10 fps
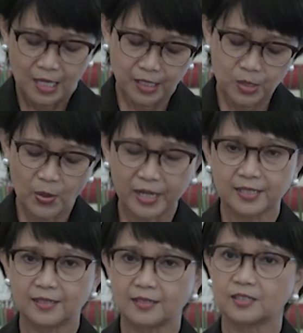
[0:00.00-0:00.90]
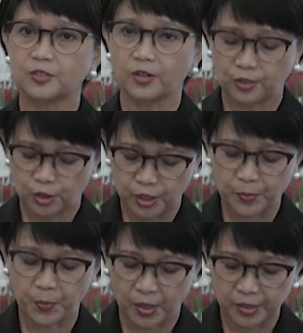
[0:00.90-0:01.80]
The U.S. is a
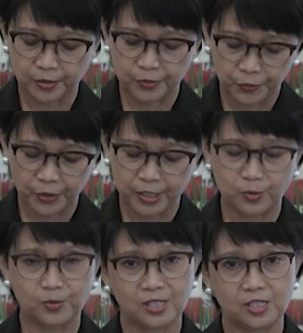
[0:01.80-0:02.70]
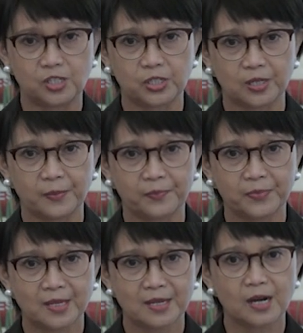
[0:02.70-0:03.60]
strategic partner for Indonesia,
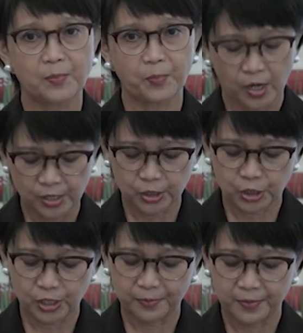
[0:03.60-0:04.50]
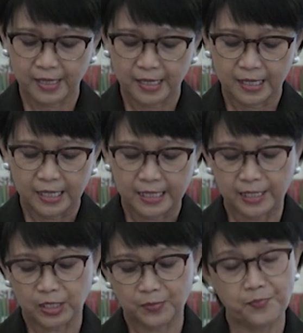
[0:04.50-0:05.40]
a partnership that
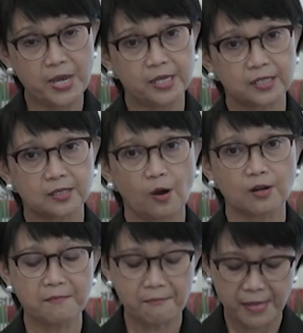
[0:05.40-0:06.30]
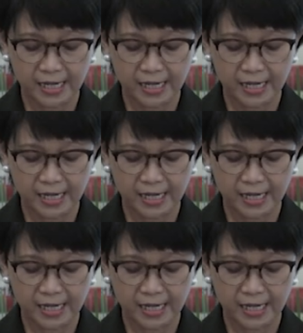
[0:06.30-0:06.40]
is based on